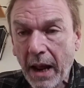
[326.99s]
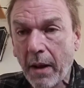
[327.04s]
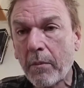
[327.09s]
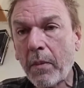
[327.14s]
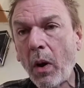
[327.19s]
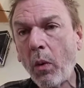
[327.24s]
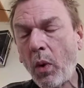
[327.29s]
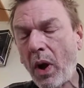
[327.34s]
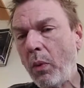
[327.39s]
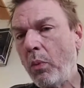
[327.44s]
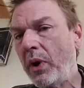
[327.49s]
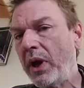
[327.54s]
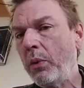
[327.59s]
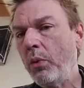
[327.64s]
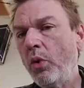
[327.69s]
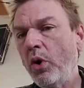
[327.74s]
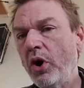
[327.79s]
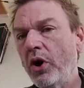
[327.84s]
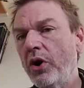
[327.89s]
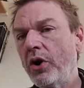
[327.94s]
But
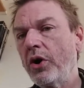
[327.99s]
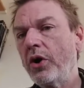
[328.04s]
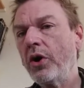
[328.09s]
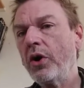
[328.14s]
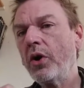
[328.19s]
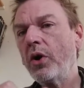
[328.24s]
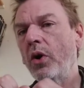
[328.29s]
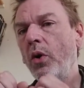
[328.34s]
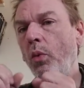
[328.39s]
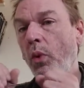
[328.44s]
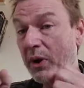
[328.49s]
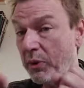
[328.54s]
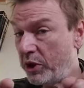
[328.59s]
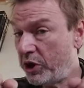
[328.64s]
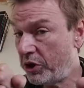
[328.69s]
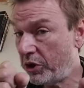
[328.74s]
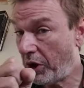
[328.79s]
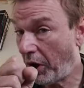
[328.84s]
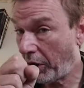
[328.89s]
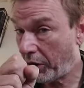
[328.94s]

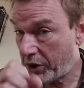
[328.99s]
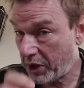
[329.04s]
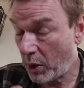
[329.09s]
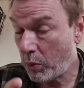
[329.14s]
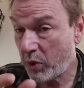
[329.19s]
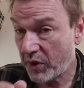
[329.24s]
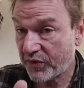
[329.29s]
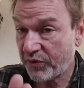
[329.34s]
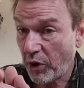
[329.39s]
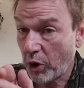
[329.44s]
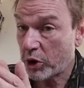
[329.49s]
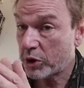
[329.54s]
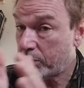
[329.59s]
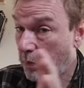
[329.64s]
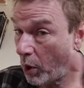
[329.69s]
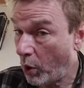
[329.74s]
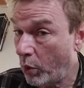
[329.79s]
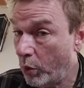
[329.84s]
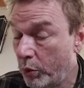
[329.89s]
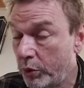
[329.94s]
when she was first
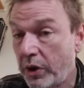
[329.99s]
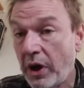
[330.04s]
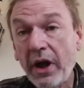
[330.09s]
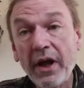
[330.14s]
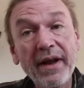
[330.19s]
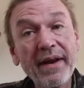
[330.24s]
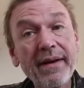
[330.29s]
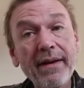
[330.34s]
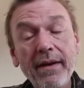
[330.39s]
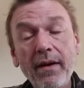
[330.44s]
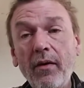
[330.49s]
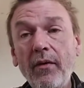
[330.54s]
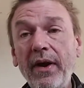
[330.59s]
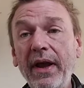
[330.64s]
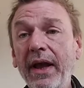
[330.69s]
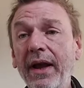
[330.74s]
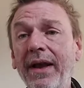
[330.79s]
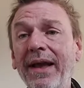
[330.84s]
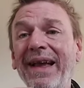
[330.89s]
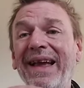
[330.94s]
born,
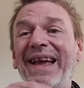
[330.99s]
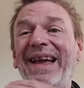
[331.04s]
like